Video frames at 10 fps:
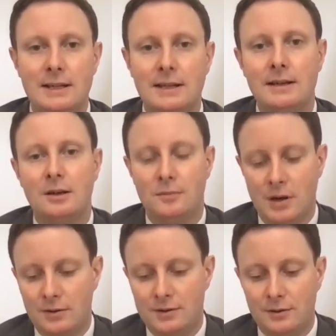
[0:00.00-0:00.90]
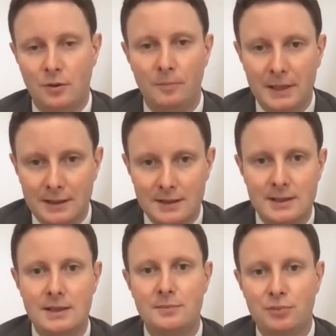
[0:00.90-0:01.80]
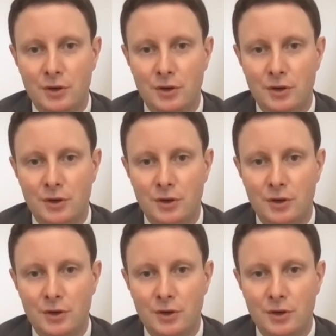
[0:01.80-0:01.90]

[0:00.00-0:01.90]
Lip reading: thinking about the competencies,